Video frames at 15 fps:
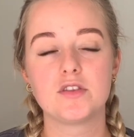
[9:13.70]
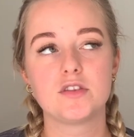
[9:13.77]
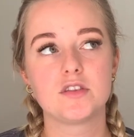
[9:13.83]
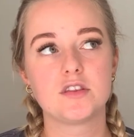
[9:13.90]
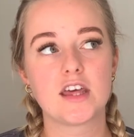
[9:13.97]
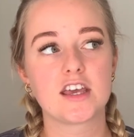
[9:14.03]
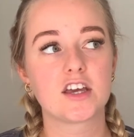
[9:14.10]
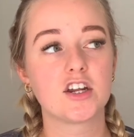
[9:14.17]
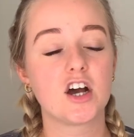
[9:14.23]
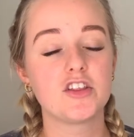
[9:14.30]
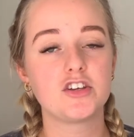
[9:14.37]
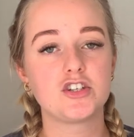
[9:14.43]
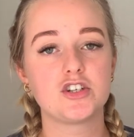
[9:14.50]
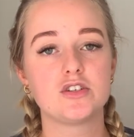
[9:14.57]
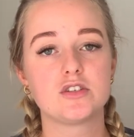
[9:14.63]
They can either
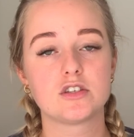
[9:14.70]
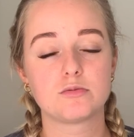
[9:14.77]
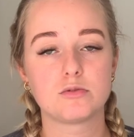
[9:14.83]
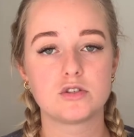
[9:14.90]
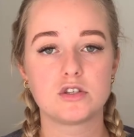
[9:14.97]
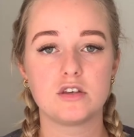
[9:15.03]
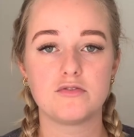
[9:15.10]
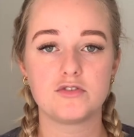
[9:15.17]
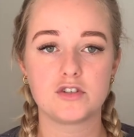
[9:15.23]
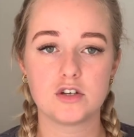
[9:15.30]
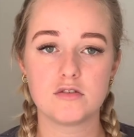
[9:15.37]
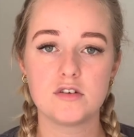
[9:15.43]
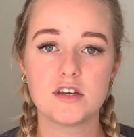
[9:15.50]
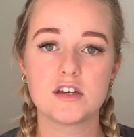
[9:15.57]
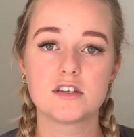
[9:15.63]
choose to sponsor you for 2
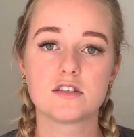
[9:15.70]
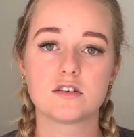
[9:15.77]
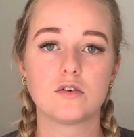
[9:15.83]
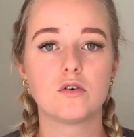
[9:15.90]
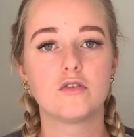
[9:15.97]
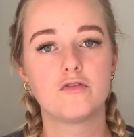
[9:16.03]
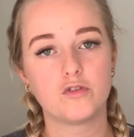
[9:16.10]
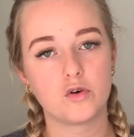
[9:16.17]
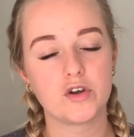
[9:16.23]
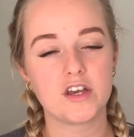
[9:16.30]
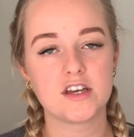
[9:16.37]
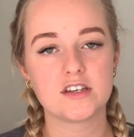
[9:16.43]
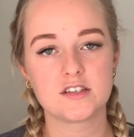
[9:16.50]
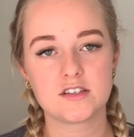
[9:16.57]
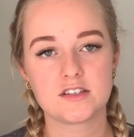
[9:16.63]
years or 4
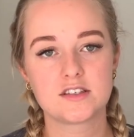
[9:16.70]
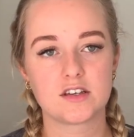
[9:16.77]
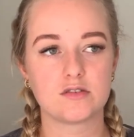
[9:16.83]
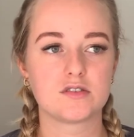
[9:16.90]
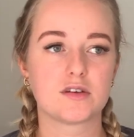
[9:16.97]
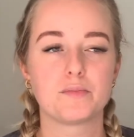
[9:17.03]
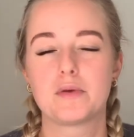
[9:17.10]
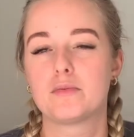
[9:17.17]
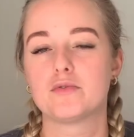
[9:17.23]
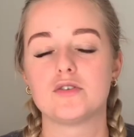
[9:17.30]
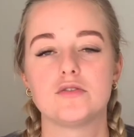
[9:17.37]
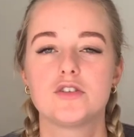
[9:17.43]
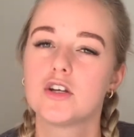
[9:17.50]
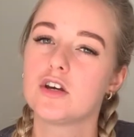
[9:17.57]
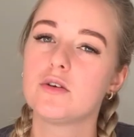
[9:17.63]
years. So some people do
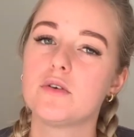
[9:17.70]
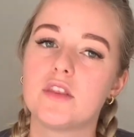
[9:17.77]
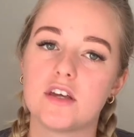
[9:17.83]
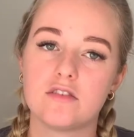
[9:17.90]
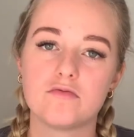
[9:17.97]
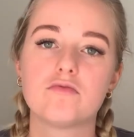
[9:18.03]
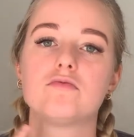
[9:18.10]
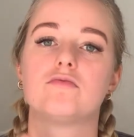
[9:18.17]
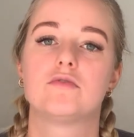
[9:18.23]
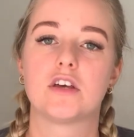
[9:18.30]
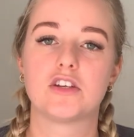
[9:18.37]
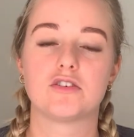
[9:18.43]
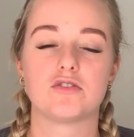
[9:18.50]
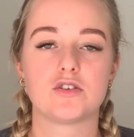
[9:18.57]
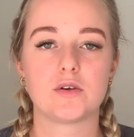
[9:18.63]
two and then they
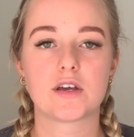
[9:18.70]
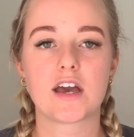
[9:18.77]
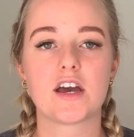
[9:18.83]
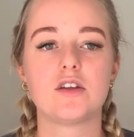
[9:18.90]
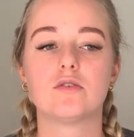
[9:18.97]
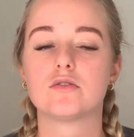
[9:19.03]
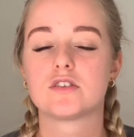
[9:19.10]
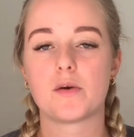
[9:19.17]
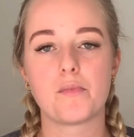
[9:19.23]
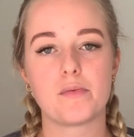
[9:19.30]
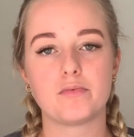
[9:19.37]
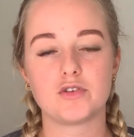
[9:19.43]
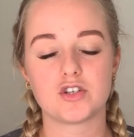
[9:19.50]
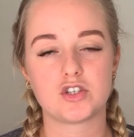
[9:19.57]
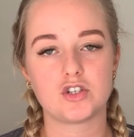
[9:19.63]
do two again, or some
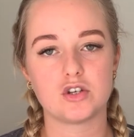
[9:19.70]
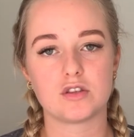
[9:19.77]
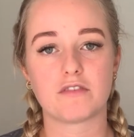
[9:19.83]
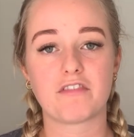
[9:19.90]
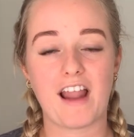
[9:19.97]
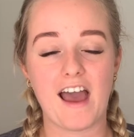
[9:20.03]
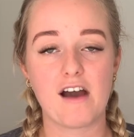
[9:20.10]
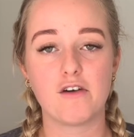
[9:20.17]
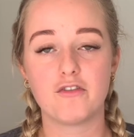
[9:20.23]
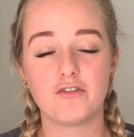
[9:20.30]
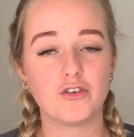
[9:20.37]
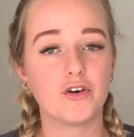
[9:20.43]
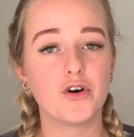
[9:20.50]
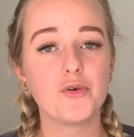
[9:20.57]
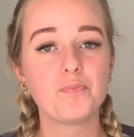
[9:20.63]
people just do the flat out
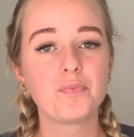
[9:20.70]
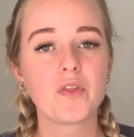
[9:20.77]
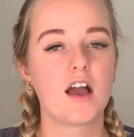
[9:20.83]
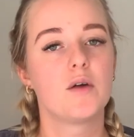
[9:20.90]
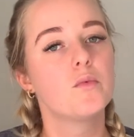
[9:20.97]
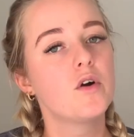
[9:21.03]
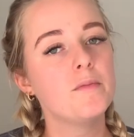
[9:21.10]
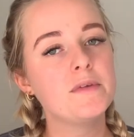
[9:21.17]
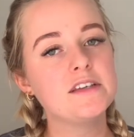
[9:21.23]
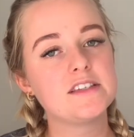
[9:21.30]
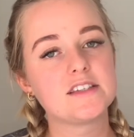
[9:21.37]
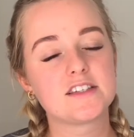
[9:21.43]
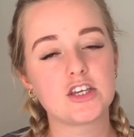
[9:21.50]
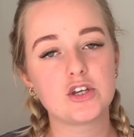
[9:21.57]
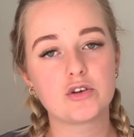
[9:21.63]
four. And what it means is
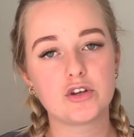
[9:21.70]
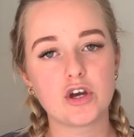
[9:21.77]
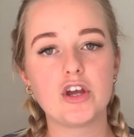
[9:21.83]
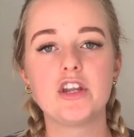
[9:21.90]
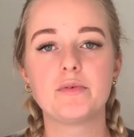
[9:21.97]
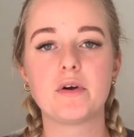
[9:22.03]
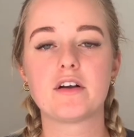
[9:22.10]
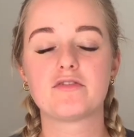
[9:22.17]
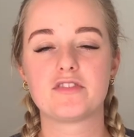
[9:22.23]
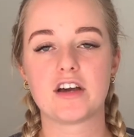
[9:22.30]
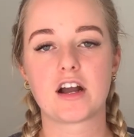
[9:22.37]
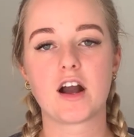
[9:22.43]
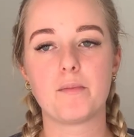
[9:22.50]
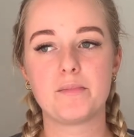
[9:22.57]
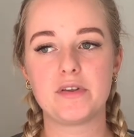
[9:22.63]
that you can only work for that
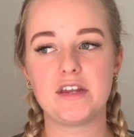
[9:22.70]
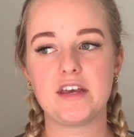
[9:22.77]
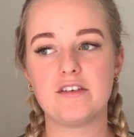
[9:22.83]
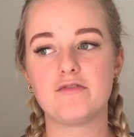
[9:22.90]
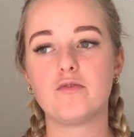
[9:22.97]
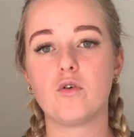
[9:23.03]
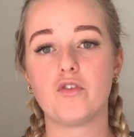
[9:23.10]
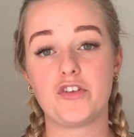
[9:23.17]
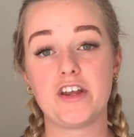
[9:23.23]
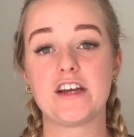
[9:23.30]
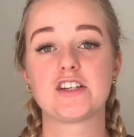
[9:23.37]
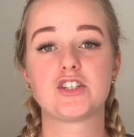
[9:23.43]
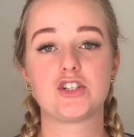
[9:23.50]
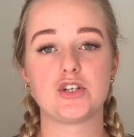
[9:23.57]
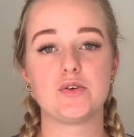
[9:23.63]
company for the
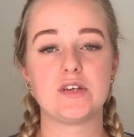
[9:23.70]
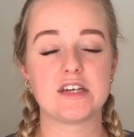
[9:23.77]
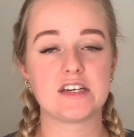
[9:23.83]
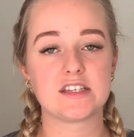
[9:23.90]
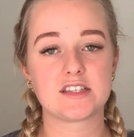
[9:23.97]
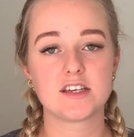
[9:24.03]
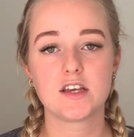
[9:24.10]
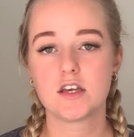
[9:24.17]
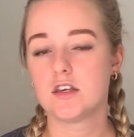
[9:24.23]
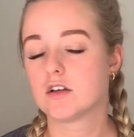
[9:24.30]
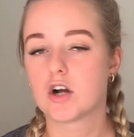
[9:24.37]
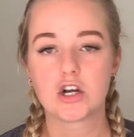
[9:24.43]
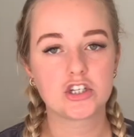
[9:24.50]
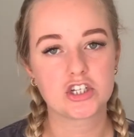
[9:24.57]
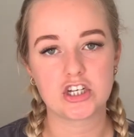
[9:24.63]
next 2 years. You
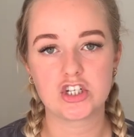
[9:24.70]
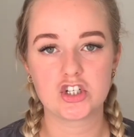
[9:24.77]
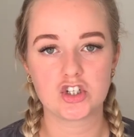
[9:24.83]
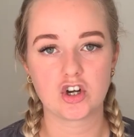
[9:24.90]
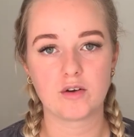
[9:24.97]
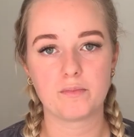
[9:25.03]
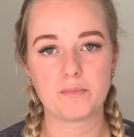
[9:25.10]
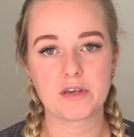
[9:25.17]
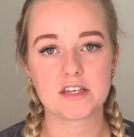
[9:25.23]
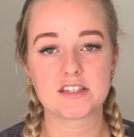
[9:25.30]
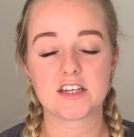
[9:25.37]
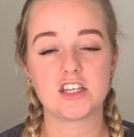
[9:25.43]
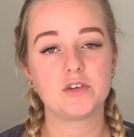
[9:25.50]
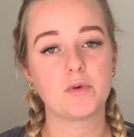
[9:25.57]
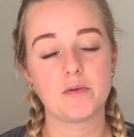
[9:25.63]
can't change job because
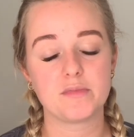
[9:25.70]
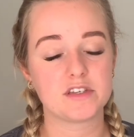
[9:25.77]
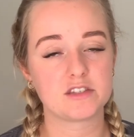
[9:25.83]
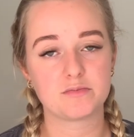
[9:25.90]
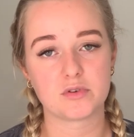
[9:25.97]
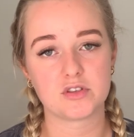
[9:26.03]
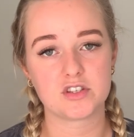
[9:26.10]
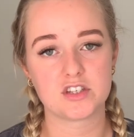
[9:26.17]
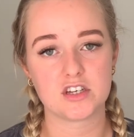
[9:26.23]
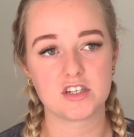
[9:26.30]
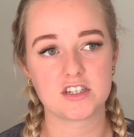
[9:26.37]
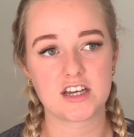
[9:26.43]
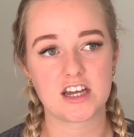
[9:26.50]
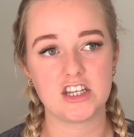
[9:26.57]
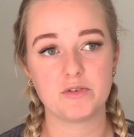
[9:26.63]
then you won't be sponsored
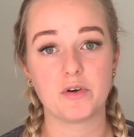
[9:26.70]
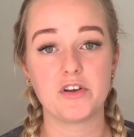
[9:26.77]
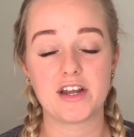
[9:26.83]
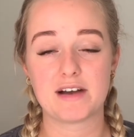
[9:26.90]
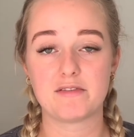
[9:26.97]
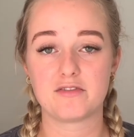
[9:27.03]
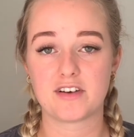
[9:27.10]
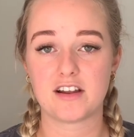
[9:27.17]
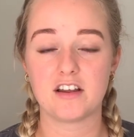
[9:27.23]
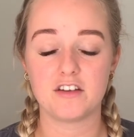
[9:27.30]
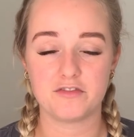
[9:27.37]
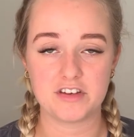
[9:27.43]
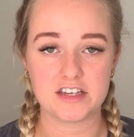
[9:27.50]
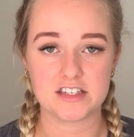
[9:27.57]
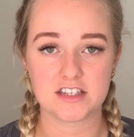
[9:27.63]
and you won't have a valid
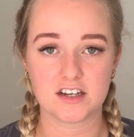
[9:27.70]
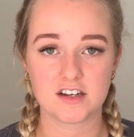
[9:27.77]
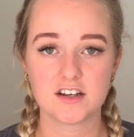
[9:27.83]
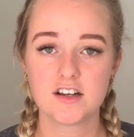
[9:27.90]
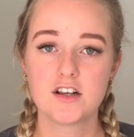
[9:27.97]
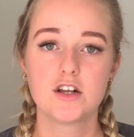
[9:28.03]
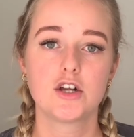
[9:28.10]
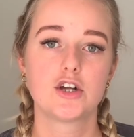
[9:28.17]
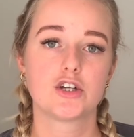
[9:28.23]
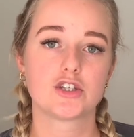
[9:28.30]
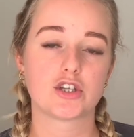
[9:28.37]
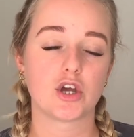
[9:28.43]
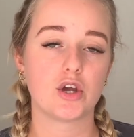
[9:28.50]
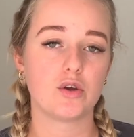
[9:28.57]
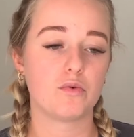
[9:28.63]
visa.
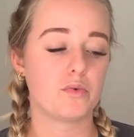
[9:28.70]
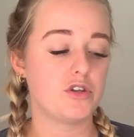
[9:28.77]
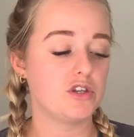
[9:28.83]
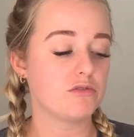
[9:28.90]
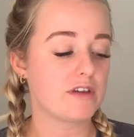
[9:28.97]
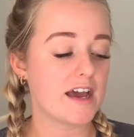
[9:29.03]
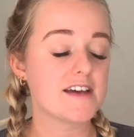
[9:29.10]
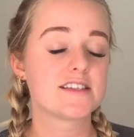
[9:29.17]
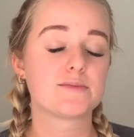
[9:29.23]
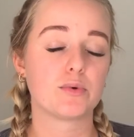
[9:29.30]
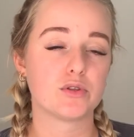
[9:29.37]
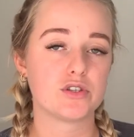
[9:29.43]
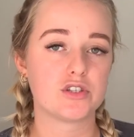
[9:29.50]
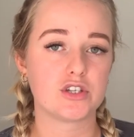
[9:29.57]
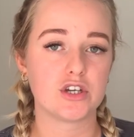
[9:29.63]
So when you get
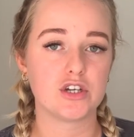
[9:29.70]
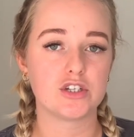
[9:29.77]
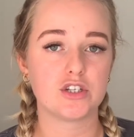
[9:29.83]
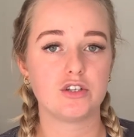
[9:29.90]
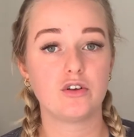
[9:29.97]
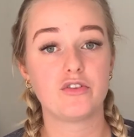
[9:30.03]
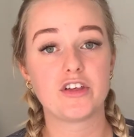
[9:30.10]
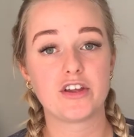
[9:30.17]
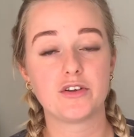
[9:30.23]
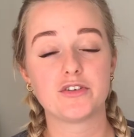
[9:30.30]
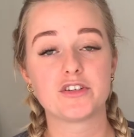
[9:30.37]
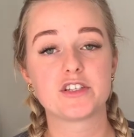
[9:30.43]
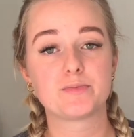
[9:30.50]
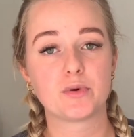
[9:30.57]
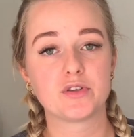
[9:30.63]
sponsored, you're then on a
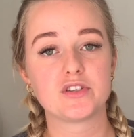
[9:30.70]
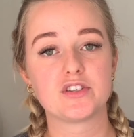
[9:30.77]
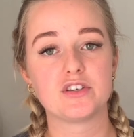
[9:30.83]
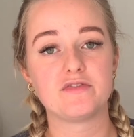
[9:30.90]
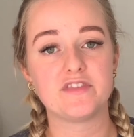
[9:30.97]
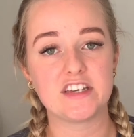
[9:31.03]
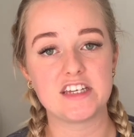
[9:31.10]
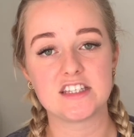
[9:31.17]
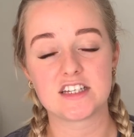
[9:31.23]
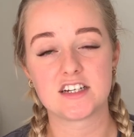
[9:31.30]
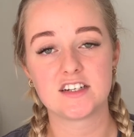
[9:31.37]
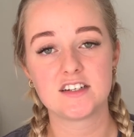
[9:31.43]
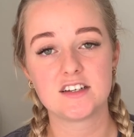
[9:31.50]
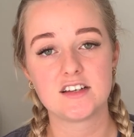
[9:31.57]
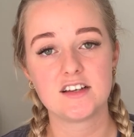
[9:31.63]
sponsored
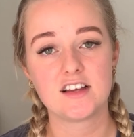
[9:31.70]
visa.